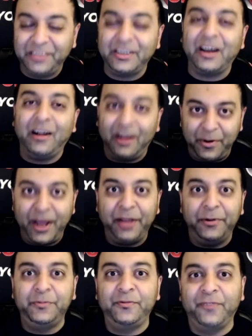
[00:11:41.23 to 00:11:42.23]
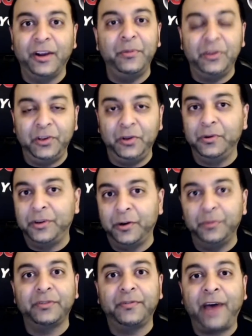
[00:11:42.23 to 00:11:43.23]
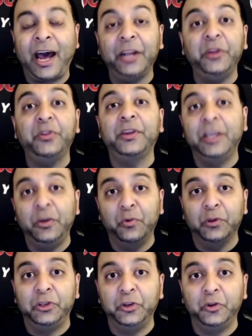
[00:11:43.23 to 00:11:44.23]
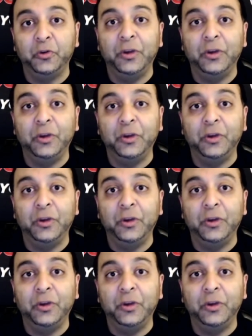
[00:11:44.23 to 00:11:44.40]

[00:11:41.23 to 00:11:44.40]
I'd rather frame it to you in terms of how do you think he will do